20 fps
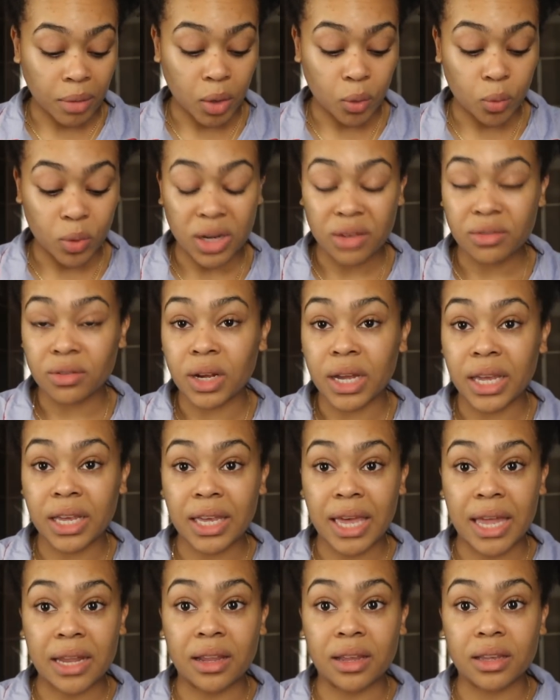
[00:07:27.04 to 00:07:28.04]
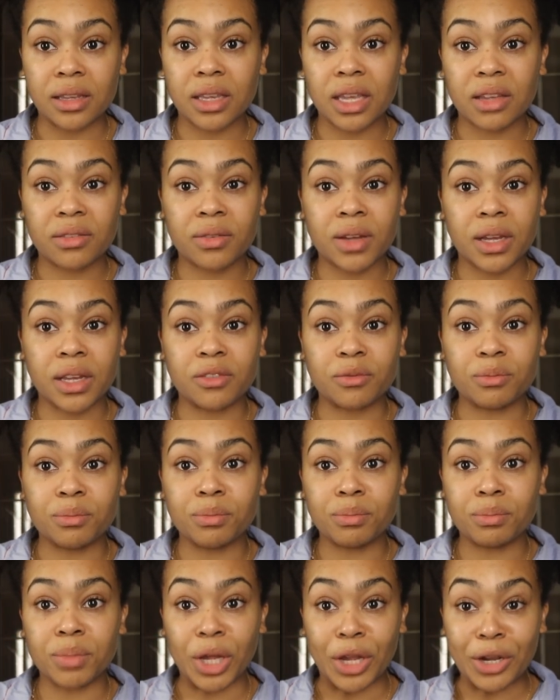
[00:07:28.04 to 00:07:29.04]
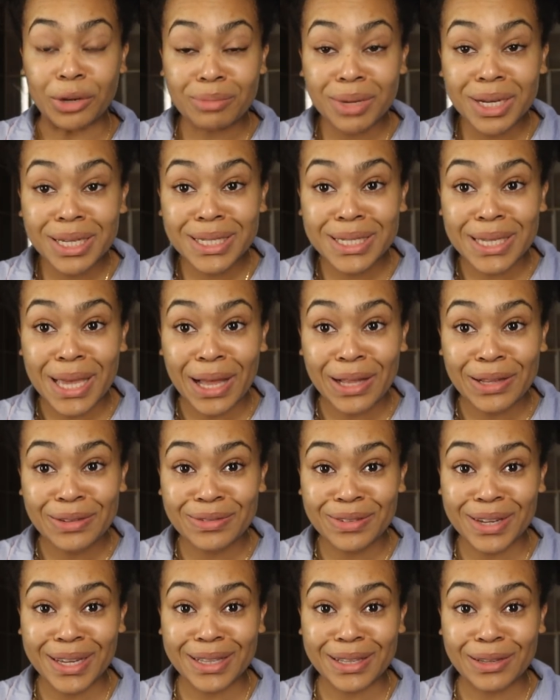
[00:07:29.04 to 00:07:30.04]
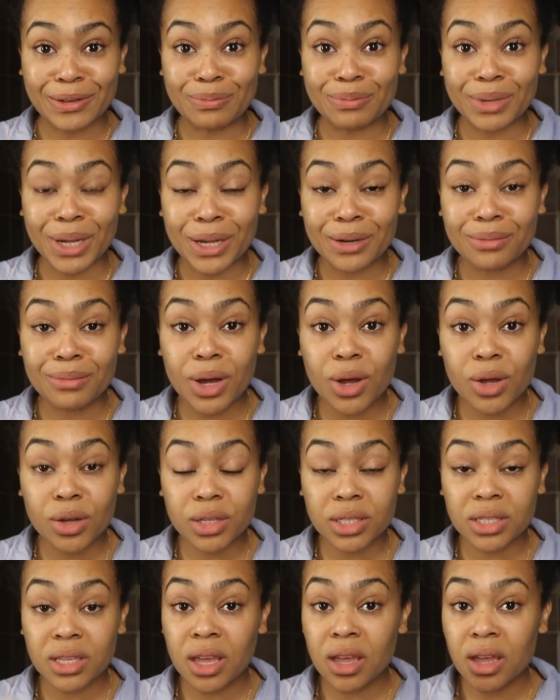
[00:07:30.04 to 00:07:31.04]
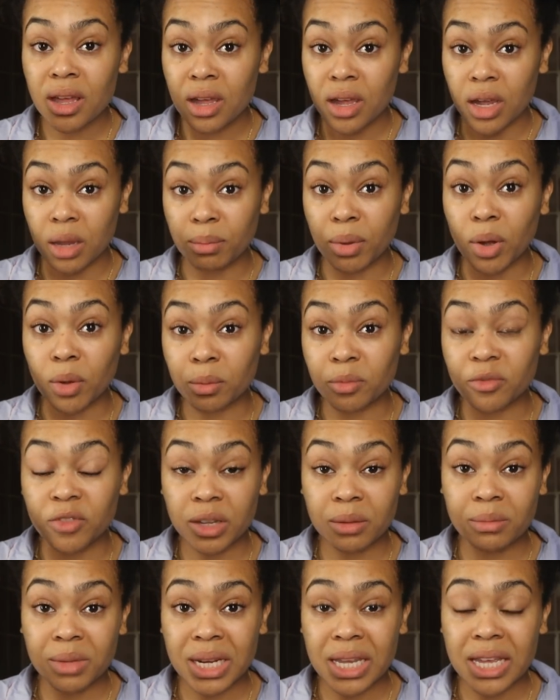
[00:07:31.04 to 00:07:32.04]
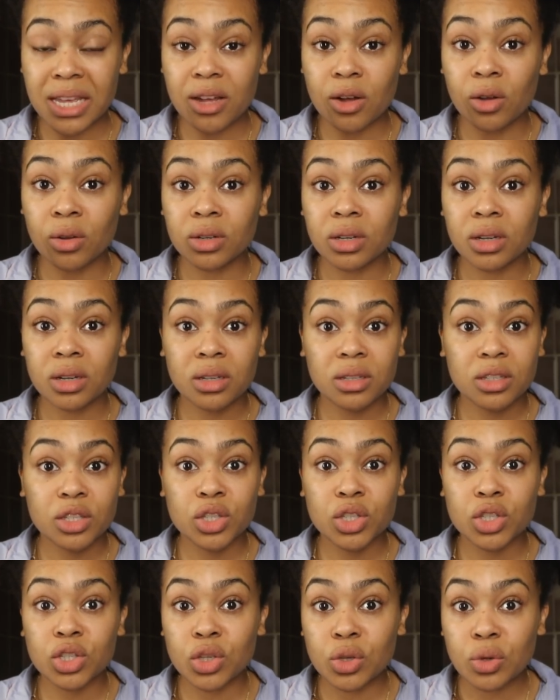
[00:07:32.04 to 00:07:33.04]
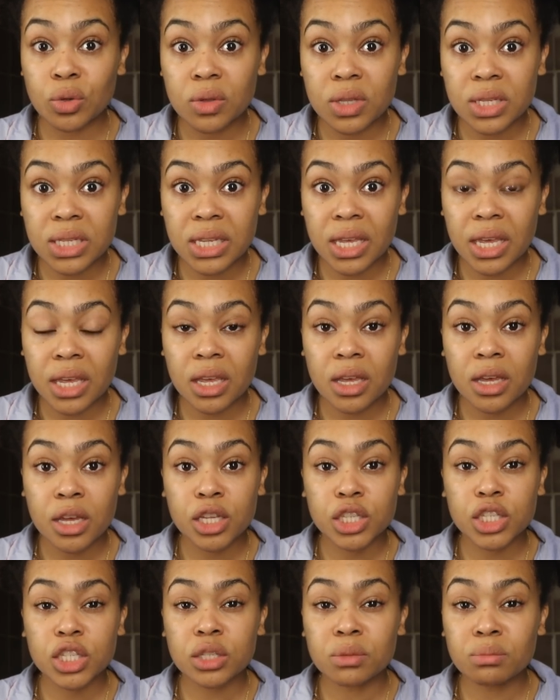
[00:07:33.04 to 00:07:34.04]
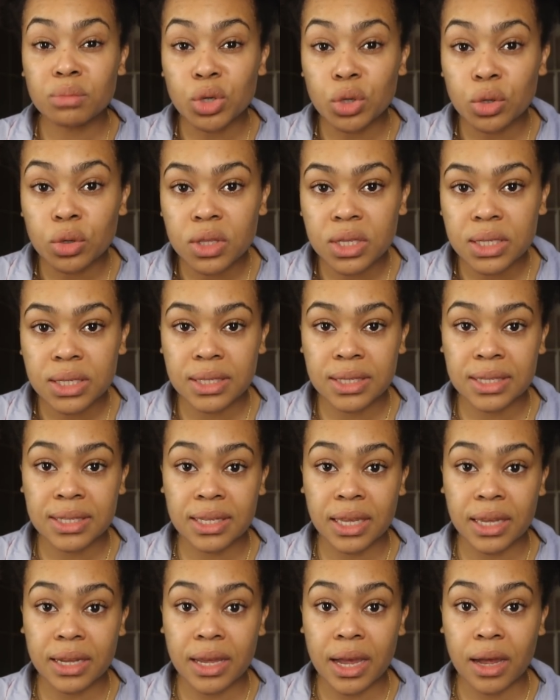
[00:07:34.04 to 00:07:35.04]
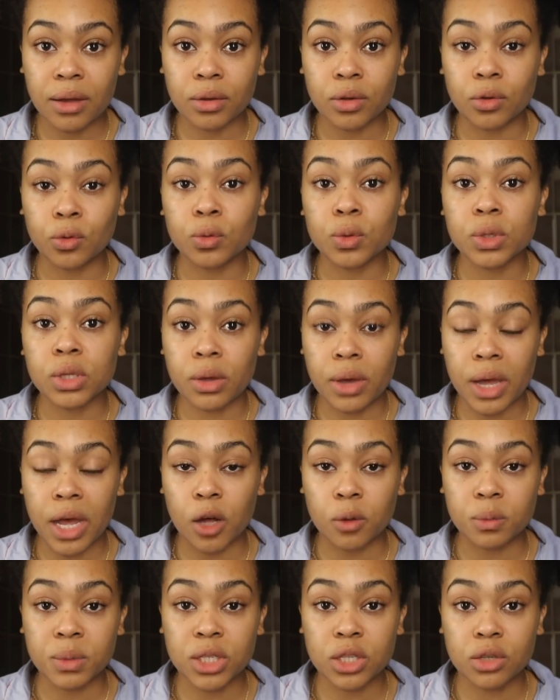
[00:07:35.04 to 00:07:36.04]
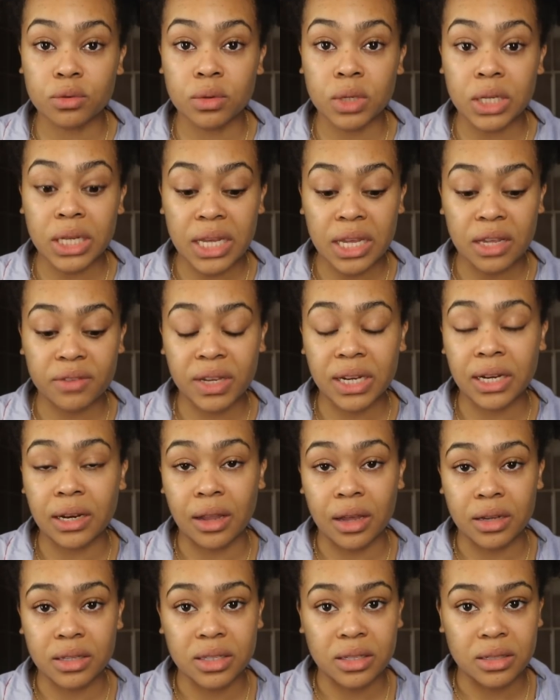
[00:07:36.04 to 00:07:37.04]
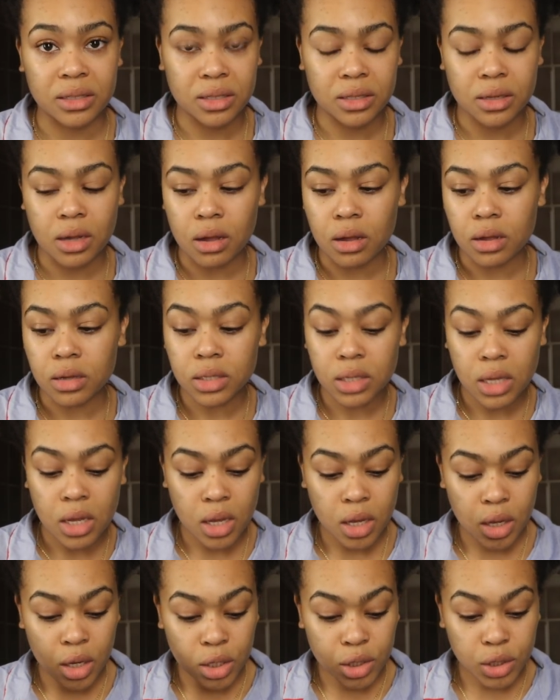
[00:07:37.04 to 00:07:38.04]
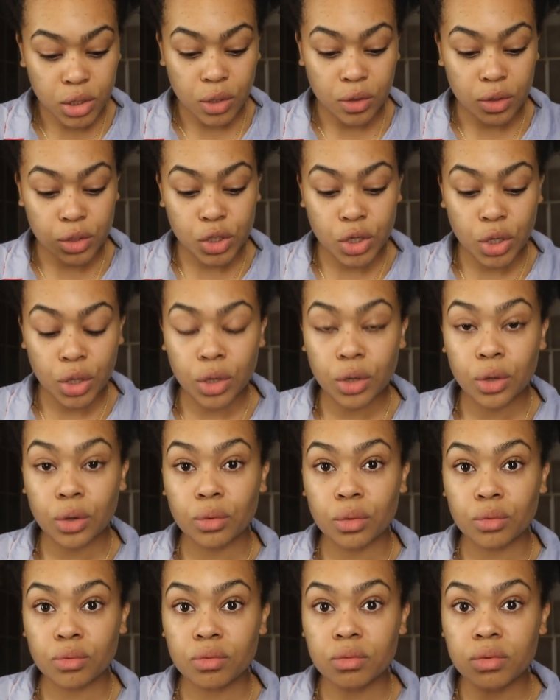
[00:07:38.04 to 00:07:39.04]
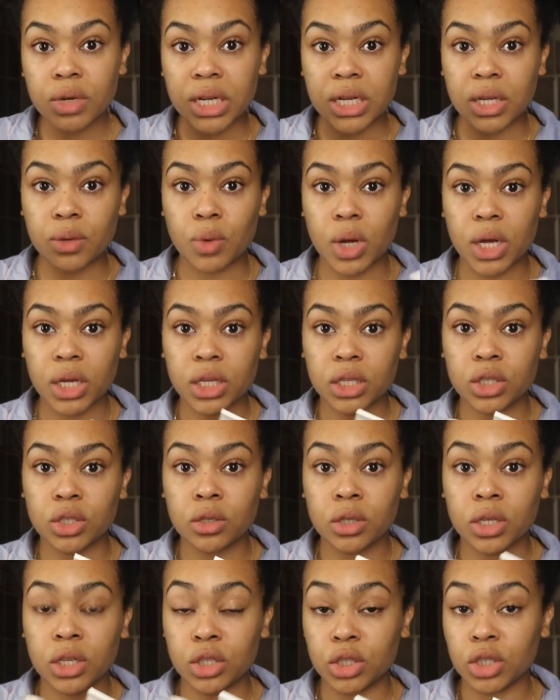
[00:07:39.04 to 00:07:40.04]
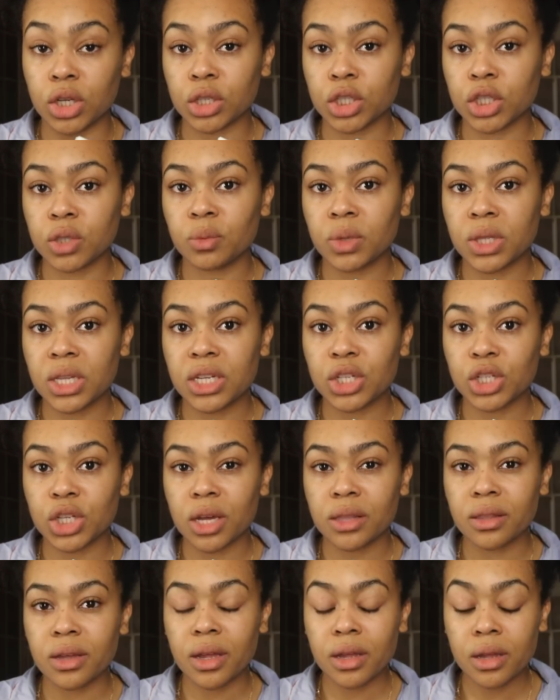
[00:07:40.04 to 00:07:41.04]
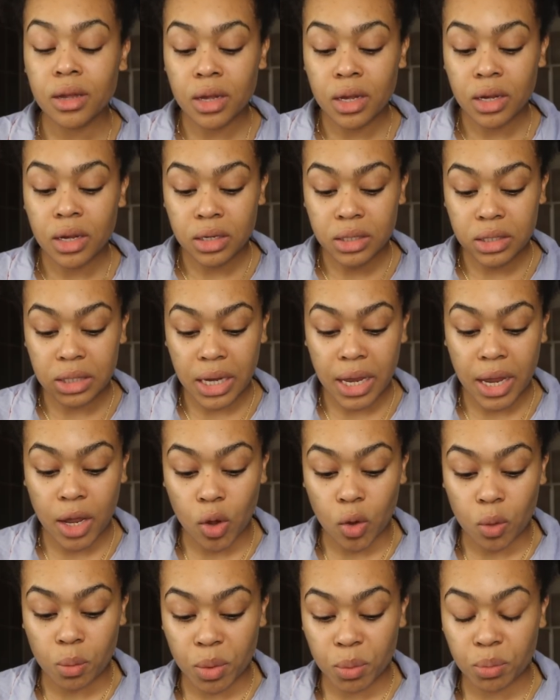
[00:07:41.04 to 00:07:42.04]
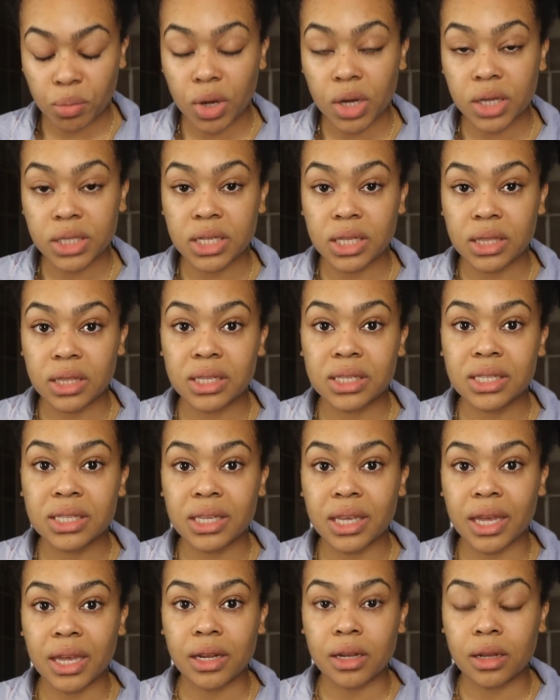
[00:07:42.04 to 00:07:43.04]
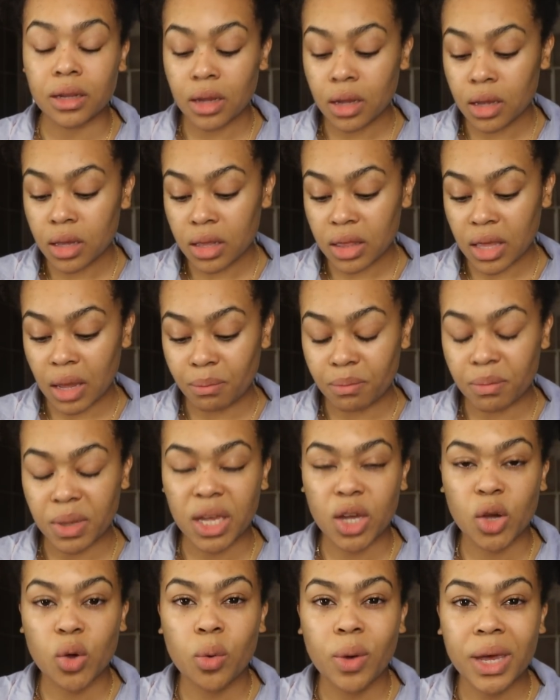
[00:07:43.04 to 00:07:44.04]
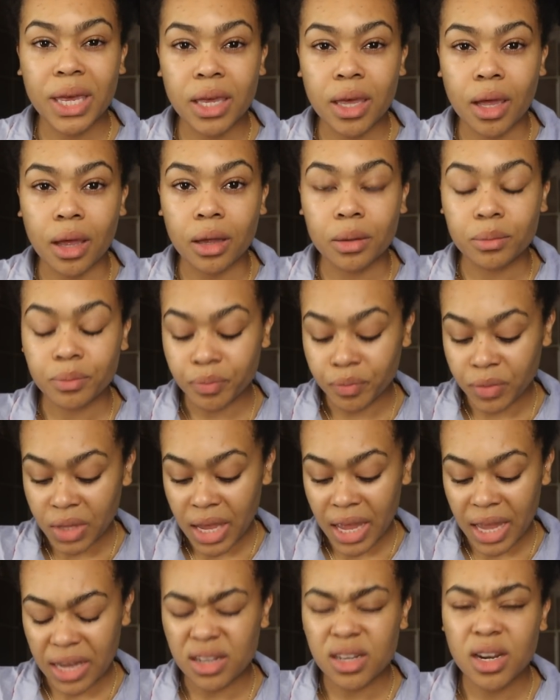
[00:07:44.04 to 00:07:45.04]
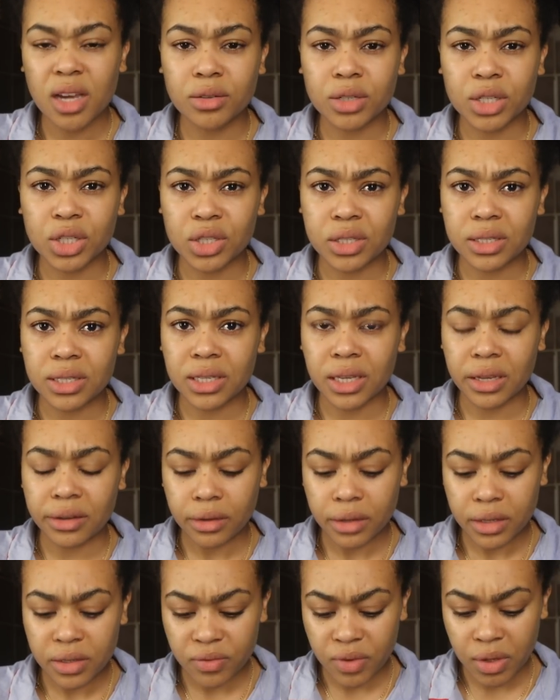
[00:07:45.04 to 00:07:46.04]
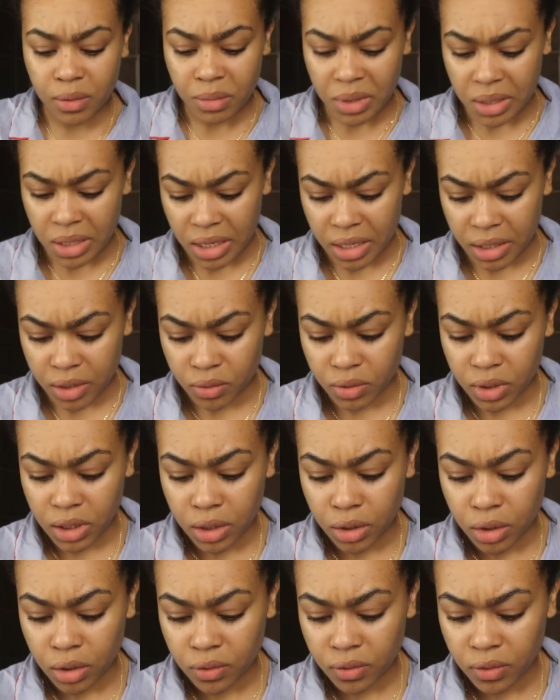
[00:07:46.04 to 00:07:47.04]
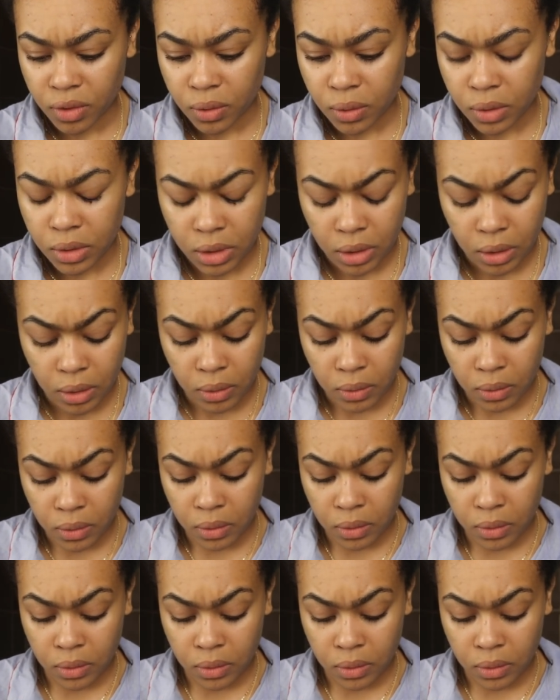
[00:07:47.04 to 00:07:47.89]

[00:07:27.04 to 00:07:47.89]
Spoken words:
Whenever I get if I burn myself, like little burn marks, I pop vitamin E on, soothes it, smooths the skin out, and also helps to relieve and lighten scars. So the two really work in conjunction with each other to help brighten the skin that bit quicker and nourish the skin, because vitamin E is really good for your skin.